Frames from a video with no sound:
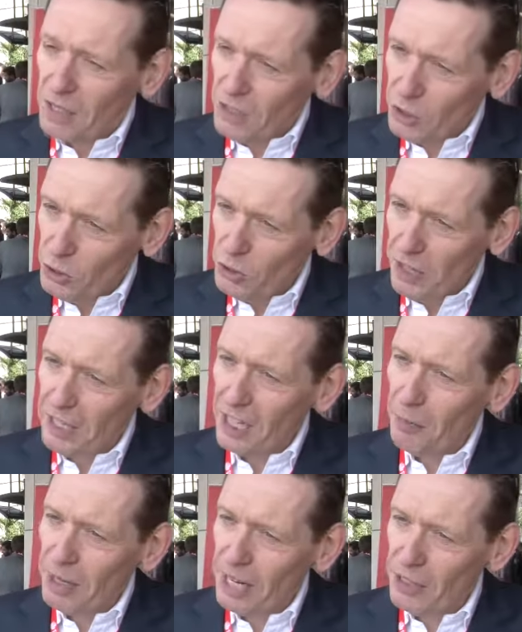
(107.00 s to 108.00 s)
UK
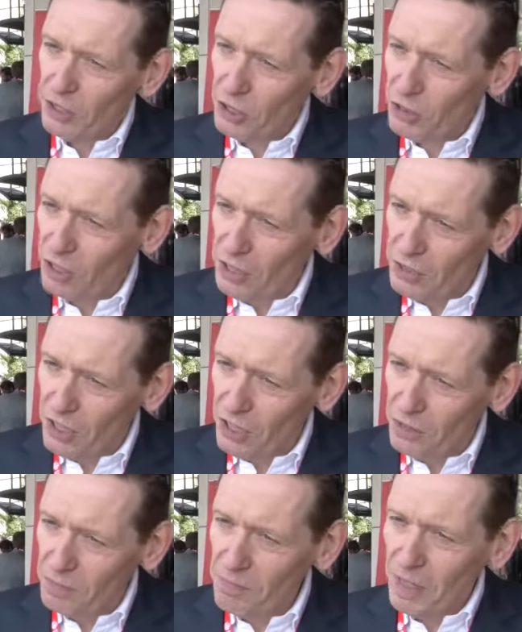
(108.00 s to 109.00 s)
coming out of the
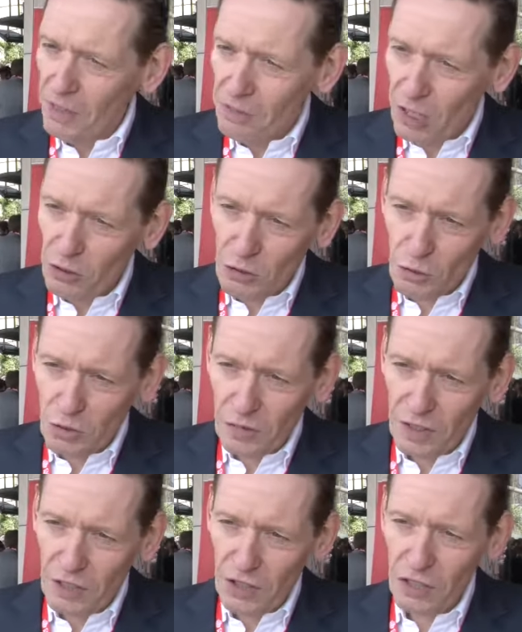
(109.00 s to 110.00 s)
Eurozone, those sorts
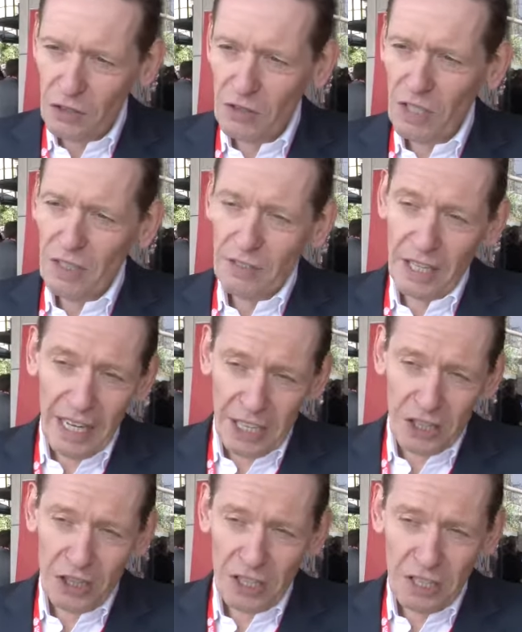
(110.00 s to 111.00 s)
of issues, the
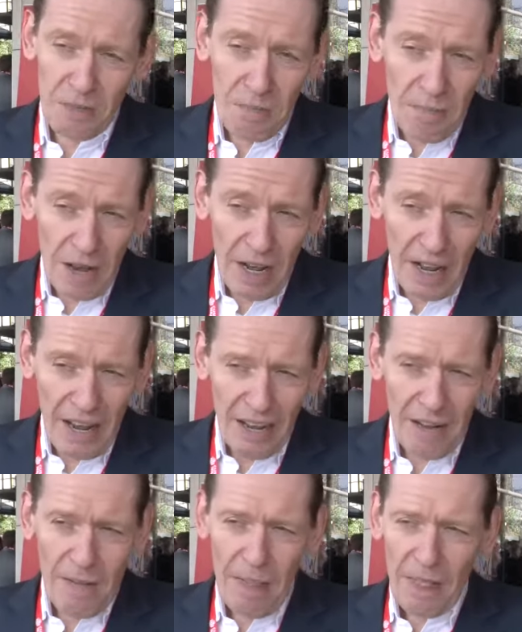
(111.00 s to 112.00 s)
election in
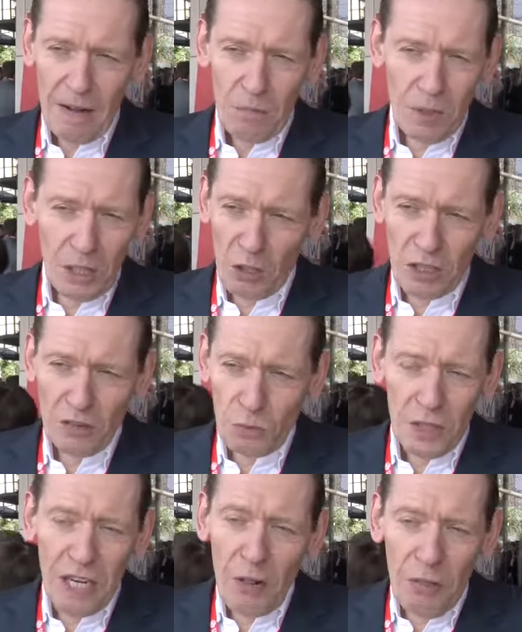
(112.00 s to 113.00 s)
May.
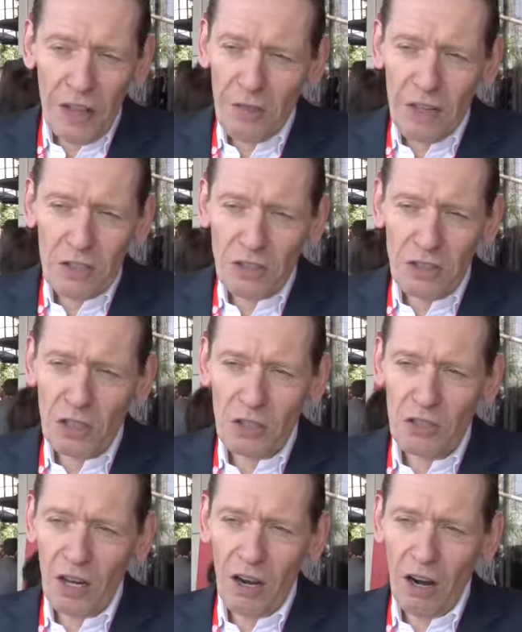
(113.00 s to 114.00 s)
We don't think those
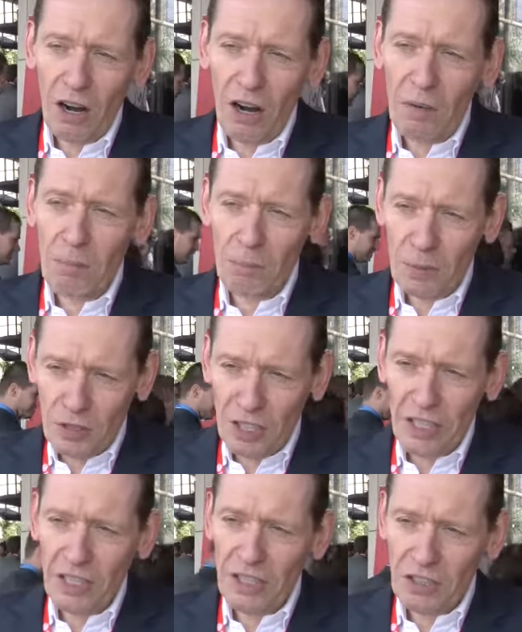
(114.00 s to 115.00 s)
issues are
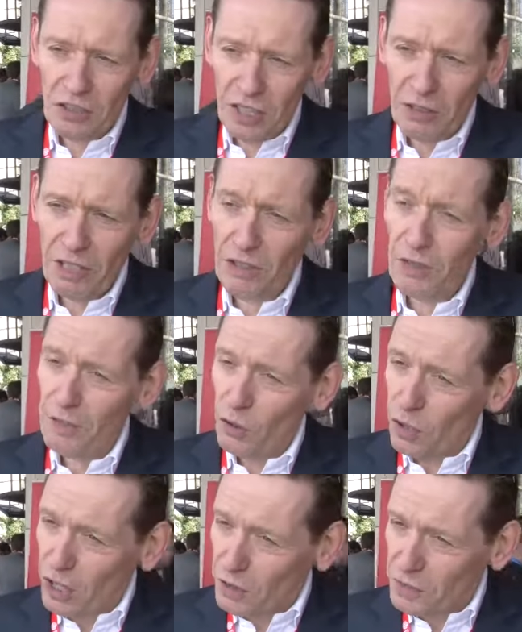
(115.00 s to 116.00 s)
particularly serious if
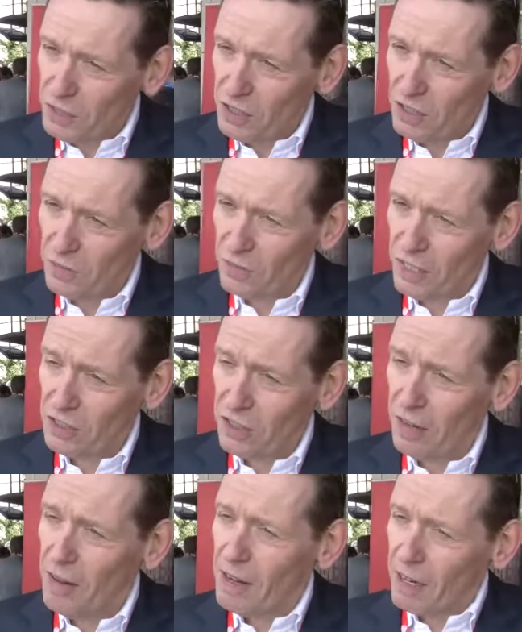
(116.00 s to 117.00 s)
you're an overseas
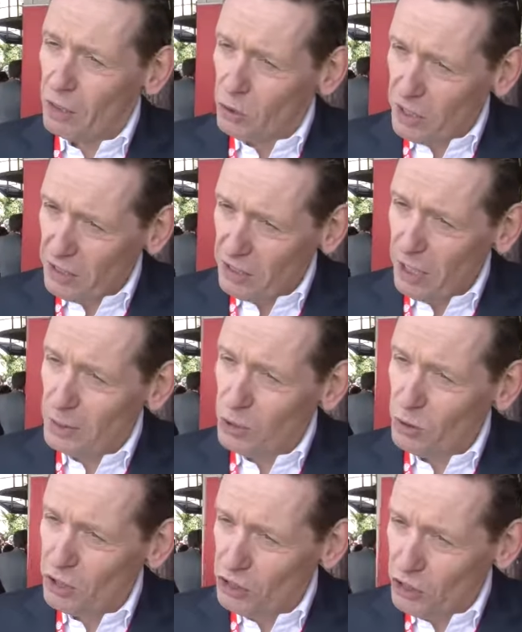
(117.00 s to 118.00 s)
investor looking to come
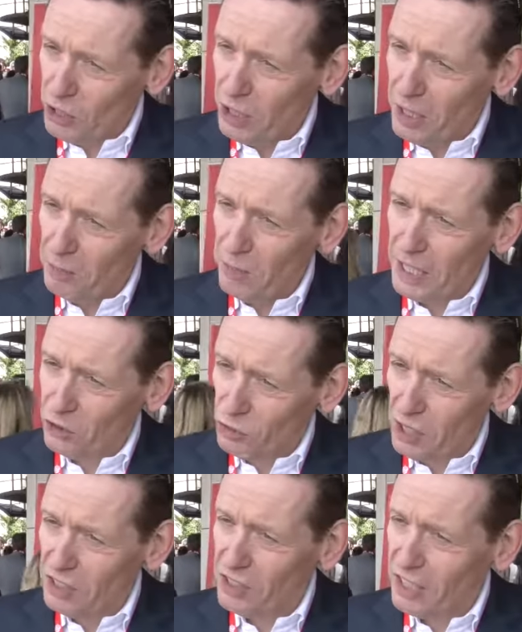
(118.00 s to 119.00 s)
into a sterling-based
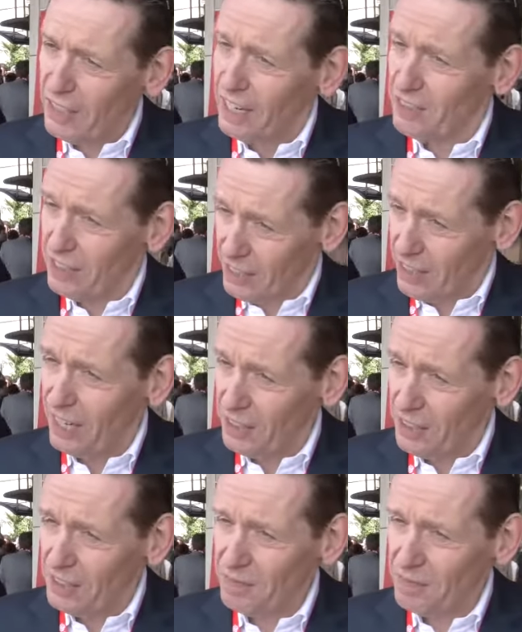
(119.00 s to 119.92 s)
real estate asset in London.